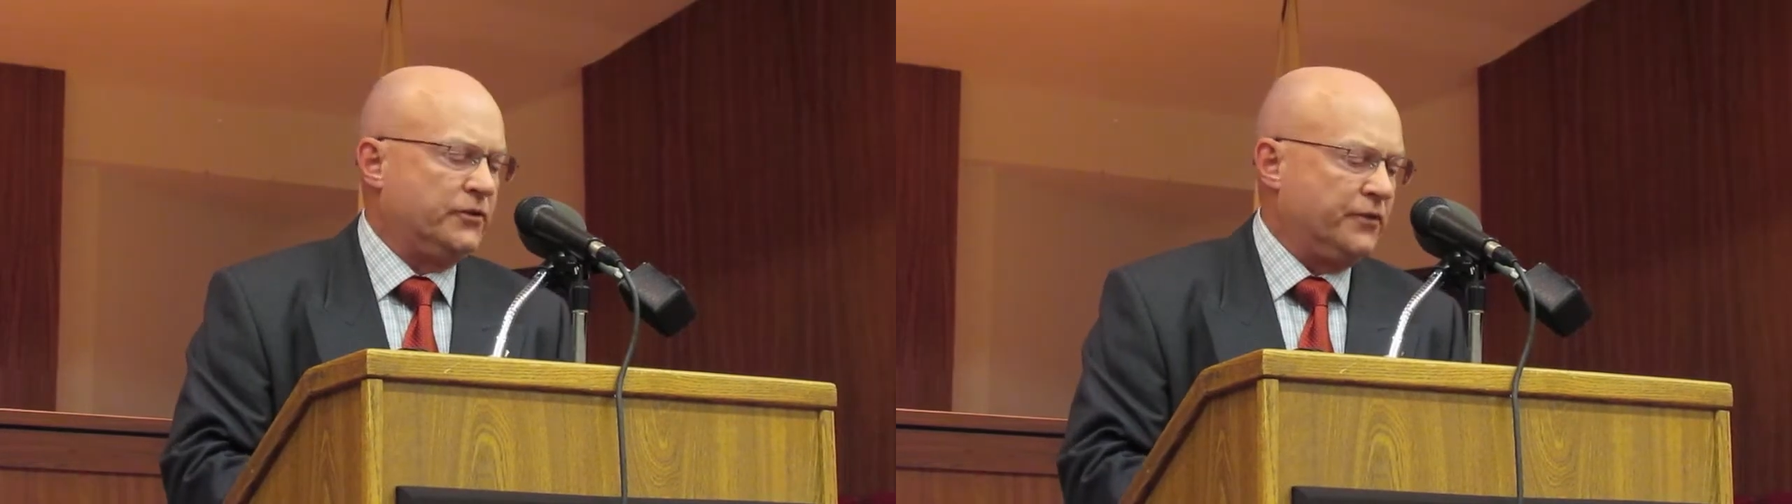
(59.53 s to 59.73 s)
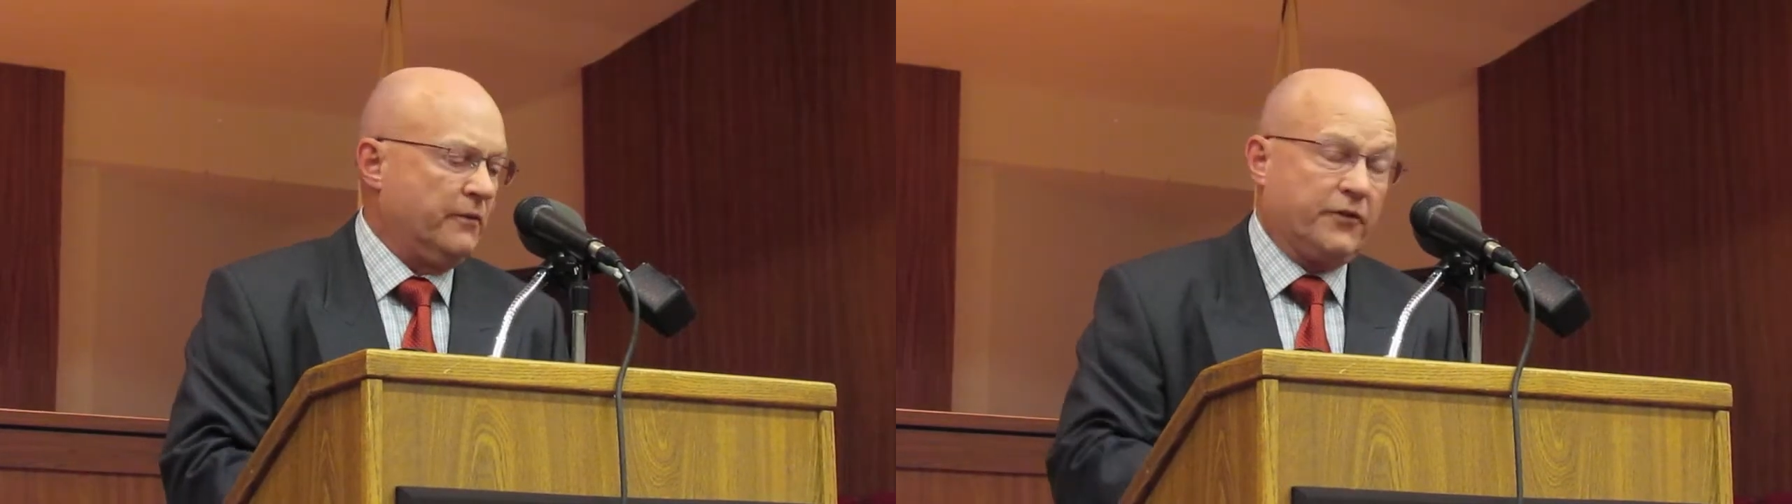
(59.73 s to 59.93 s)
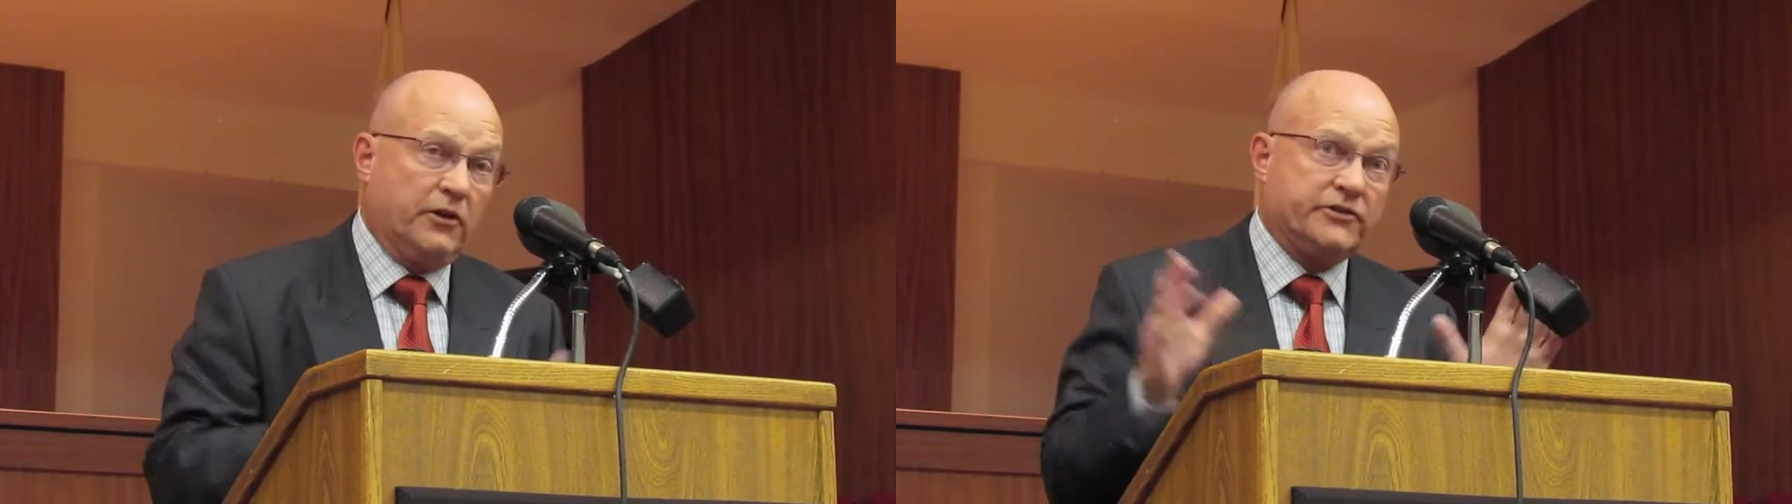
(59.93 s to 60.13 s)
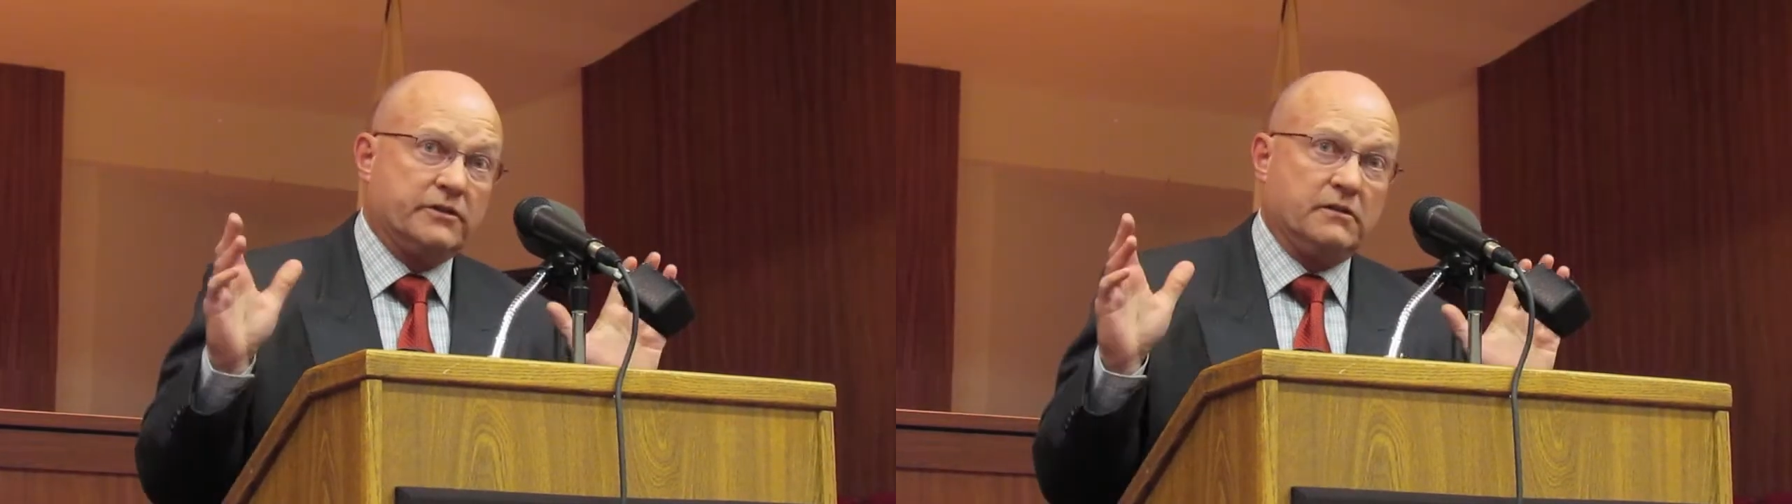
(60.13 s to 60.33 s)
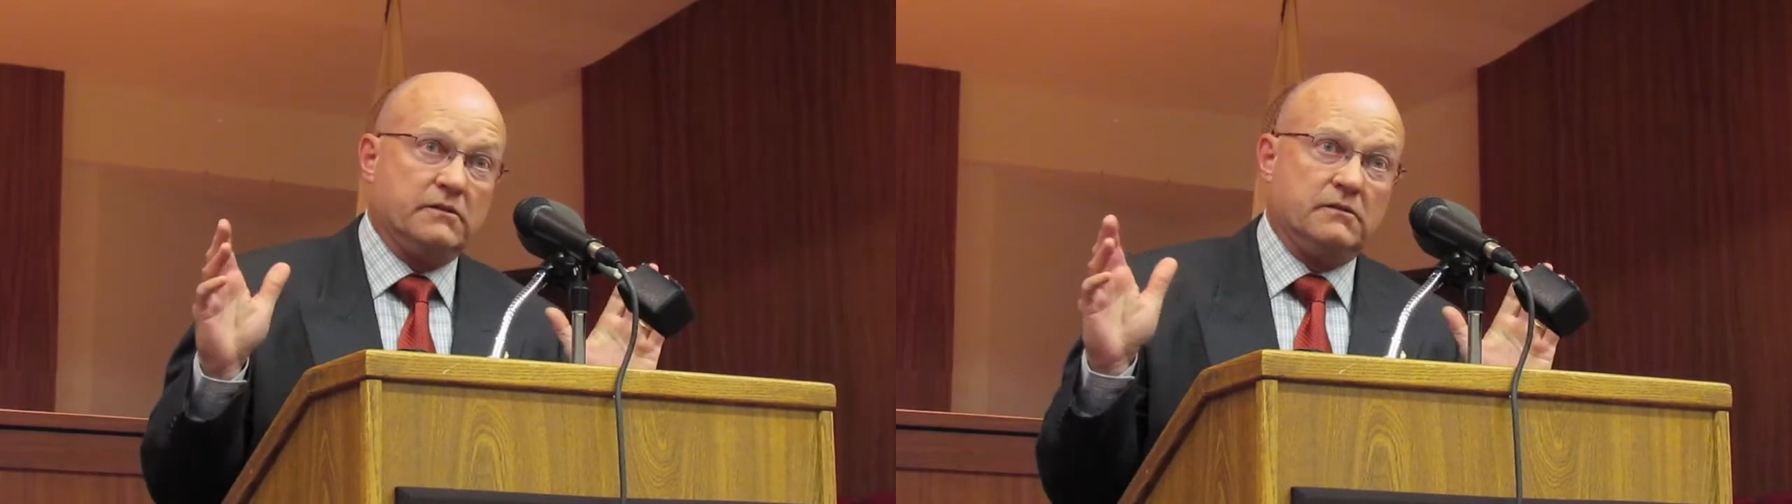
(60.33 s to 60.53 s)
from first
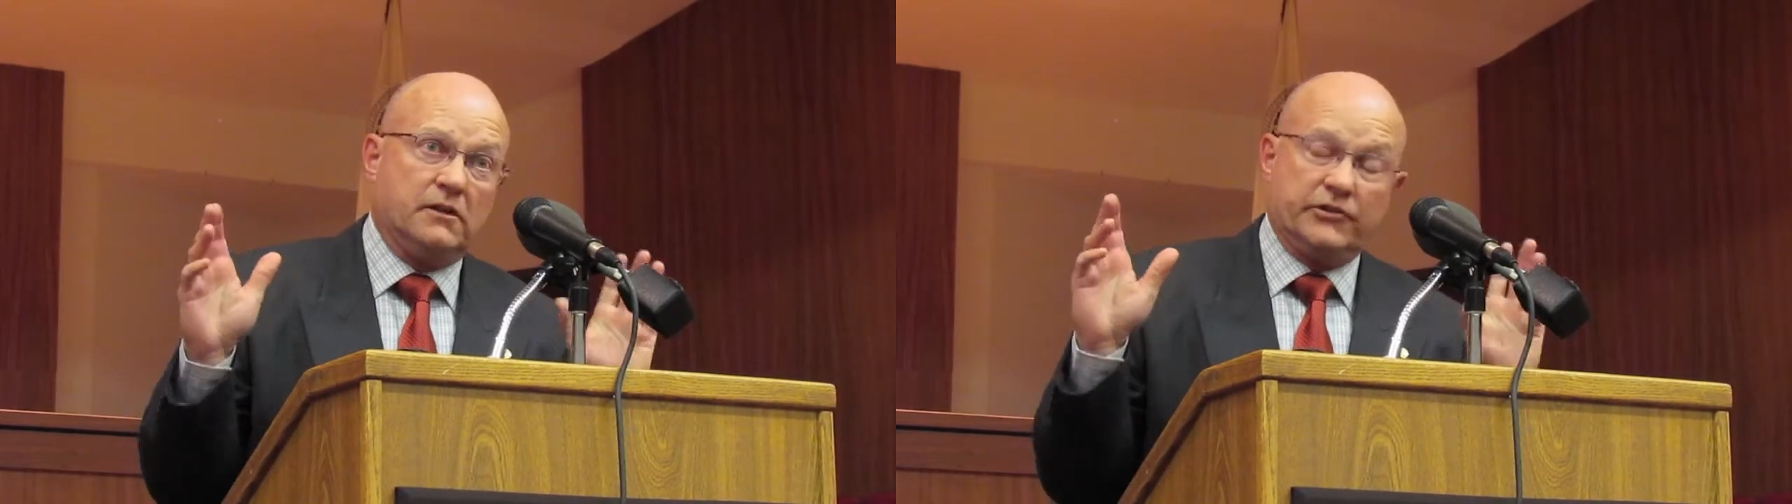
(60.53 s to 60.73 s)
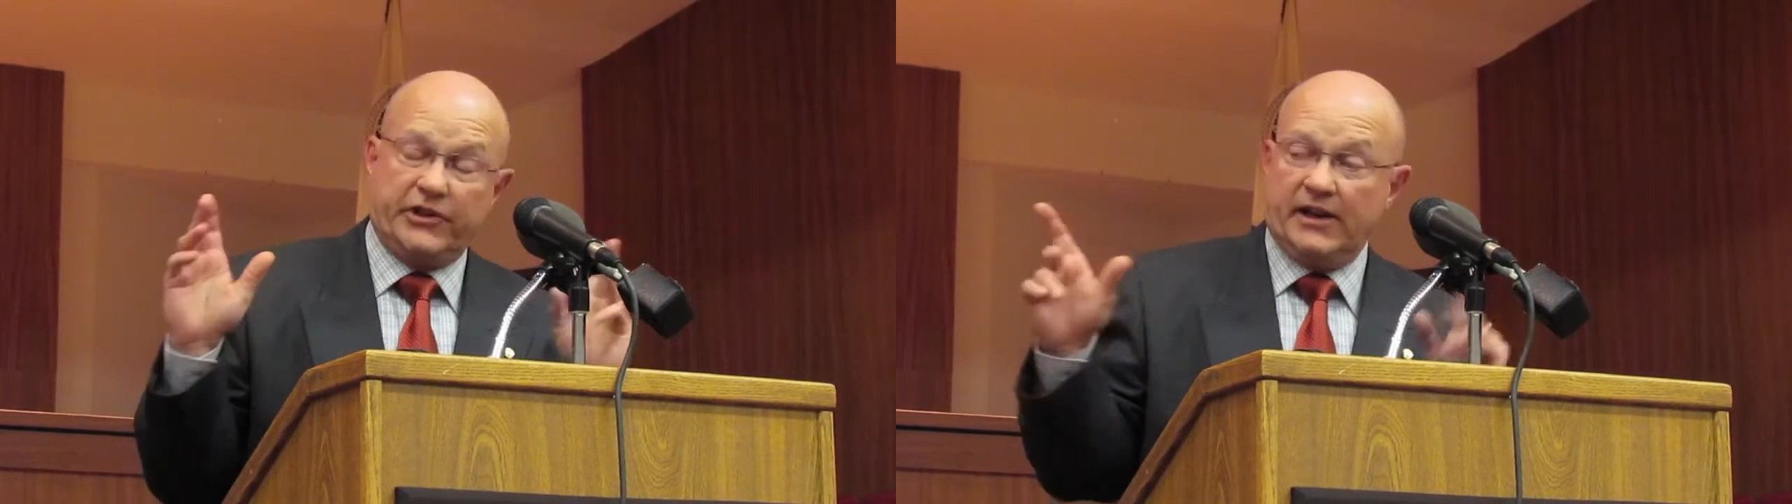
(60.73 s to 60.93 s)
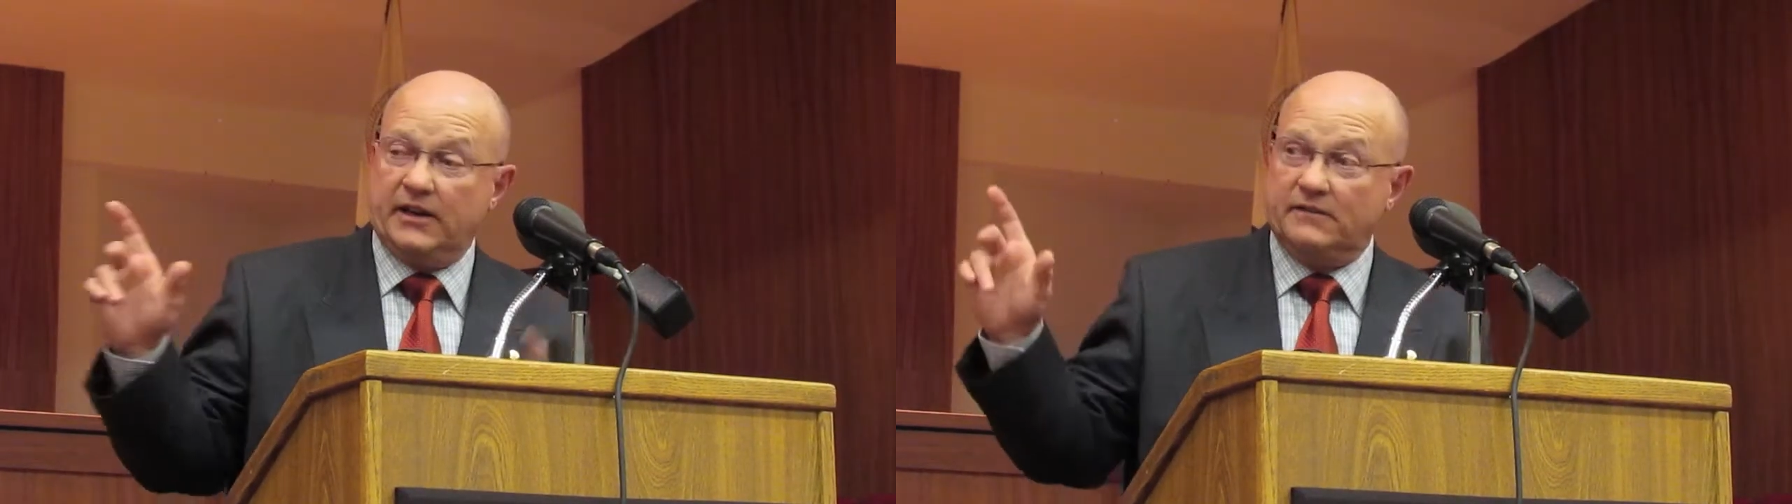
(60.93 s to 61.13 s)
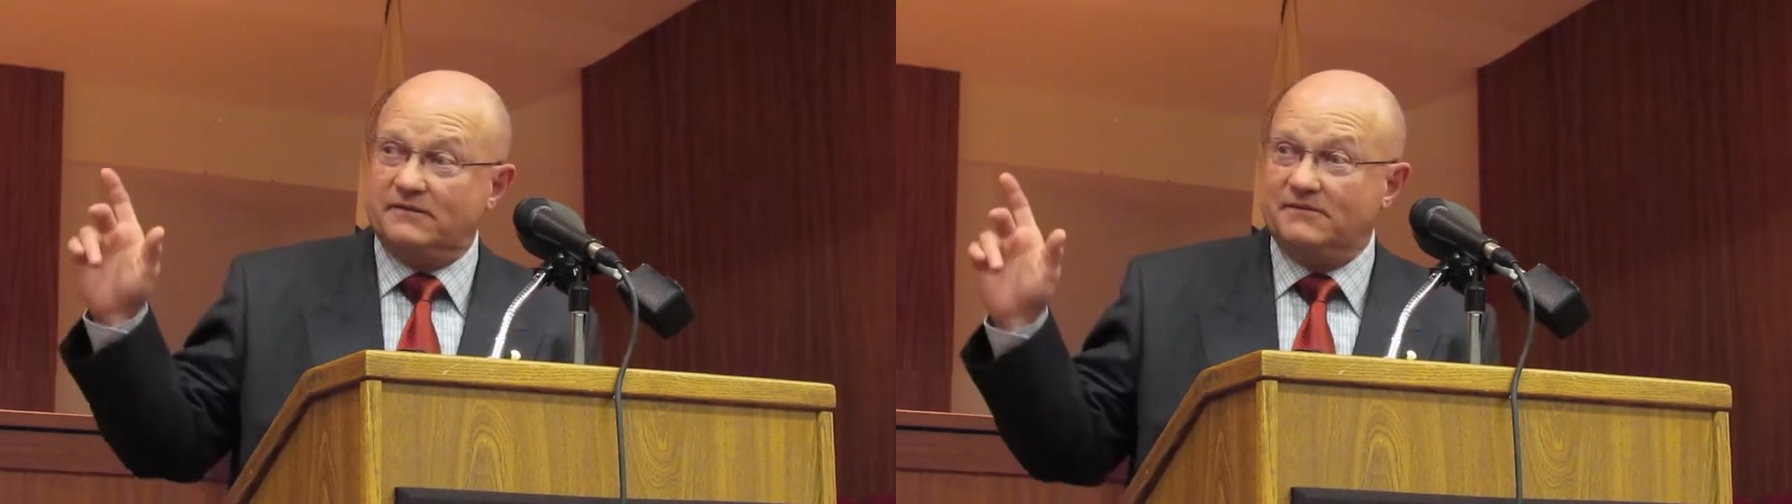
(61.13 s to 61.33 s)
or second.